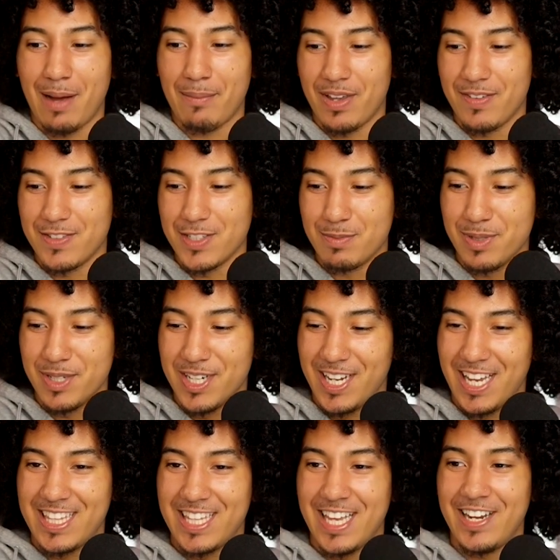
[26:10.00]
of his book.
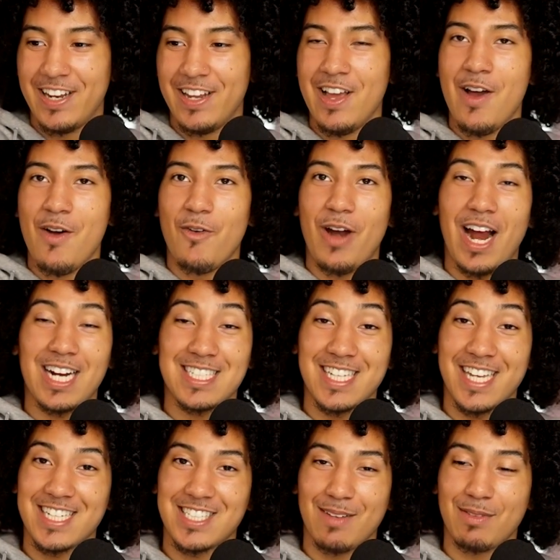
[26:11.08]
And then we're actually
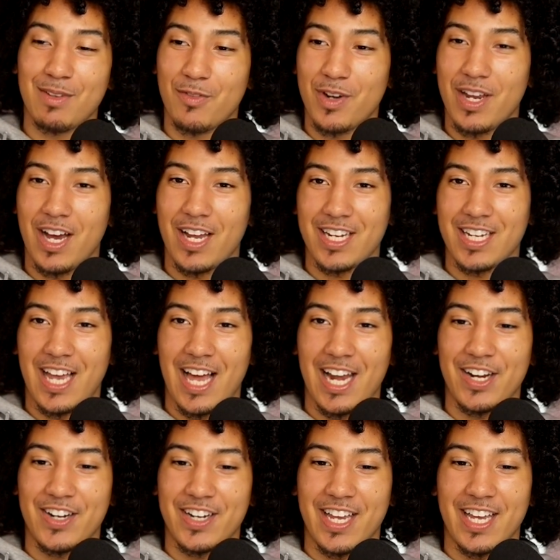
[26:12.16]
getting something on the
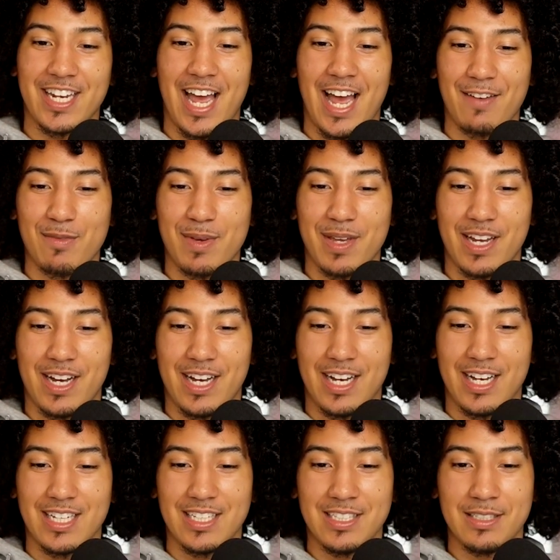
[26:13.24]
calendar again to have
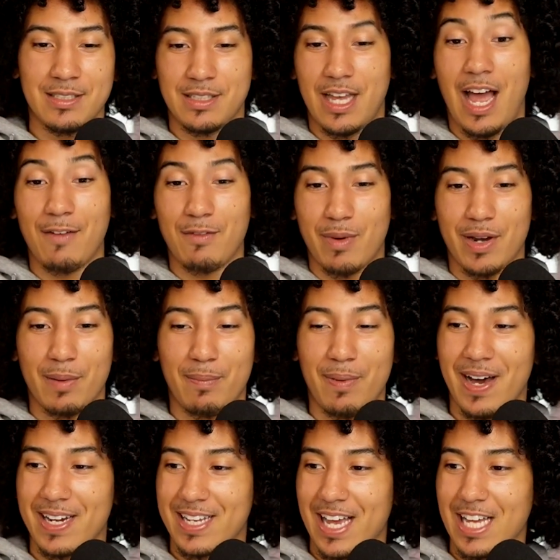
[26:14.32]
him on the
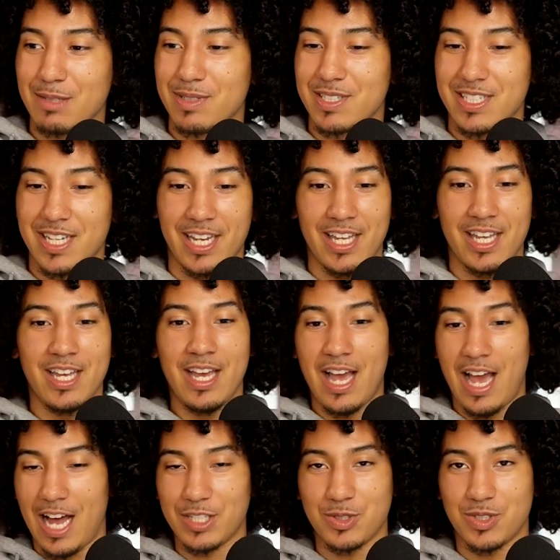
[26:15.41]
podcast. But it's like,
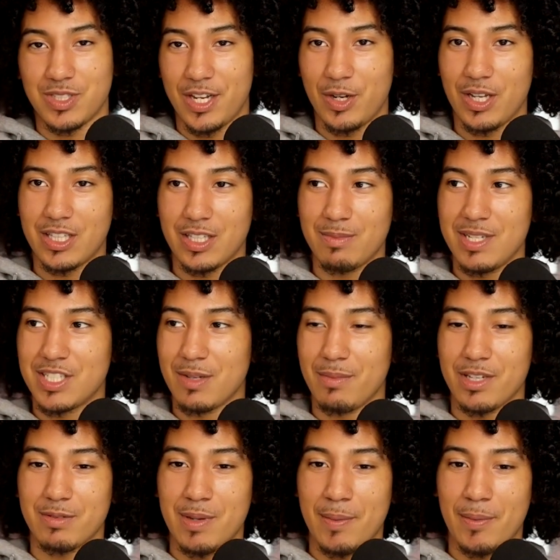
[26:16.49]
as you said, you get to meet some of
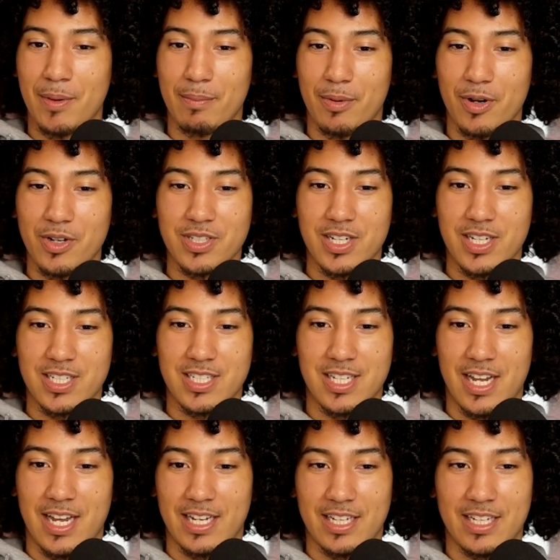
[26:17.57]
these people in person. It's like,